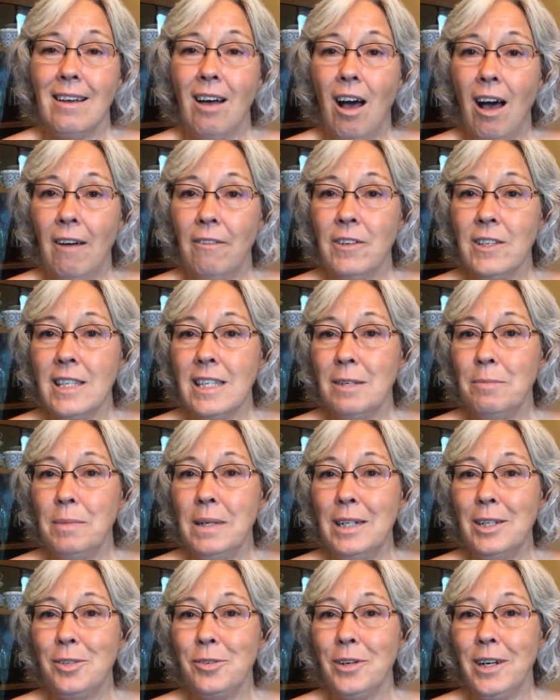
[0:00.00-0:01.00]
office
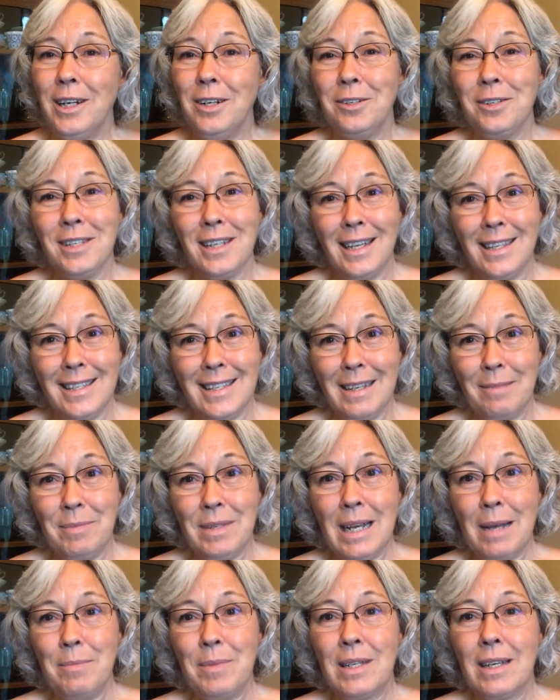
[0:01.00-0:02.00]
administrators, and
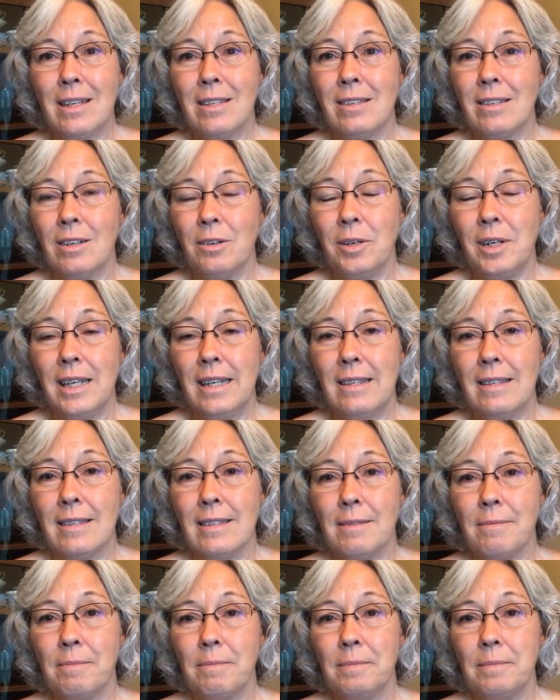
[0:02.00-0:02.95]
sometimes custodians.